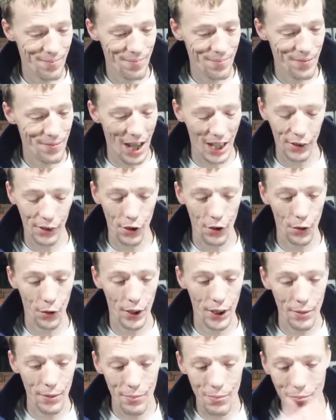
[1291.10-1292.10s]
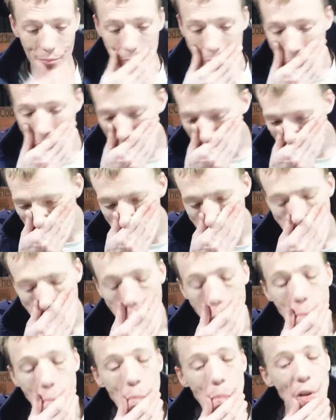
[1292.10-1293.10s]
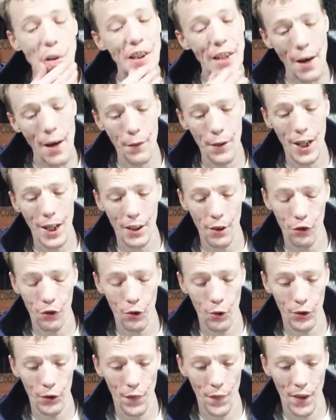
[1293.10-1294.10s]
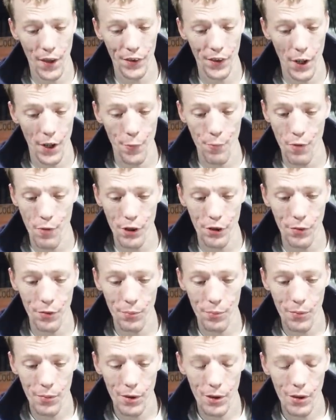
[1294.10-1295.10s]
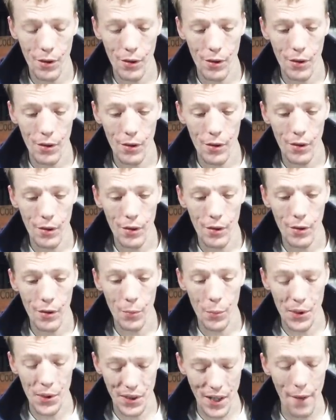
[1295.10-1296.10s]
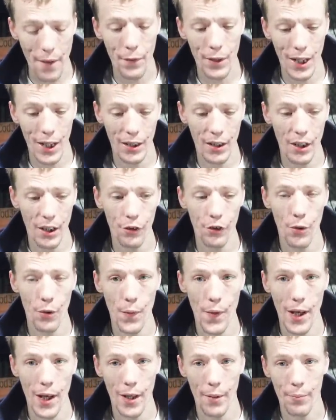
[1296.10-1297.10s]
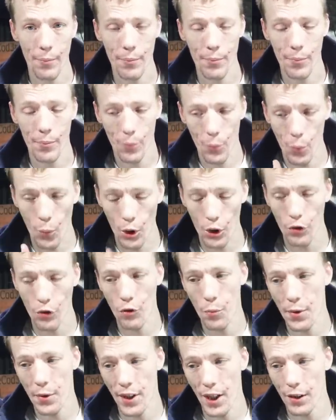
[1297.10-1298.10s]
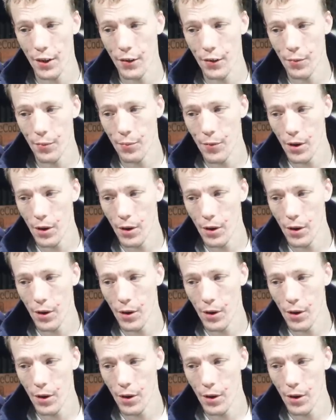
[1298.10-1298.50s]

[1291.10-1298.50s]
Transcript: That's annoying. We definitely had a short on that Southbridge. We definitely had an issue there. one hundred percent.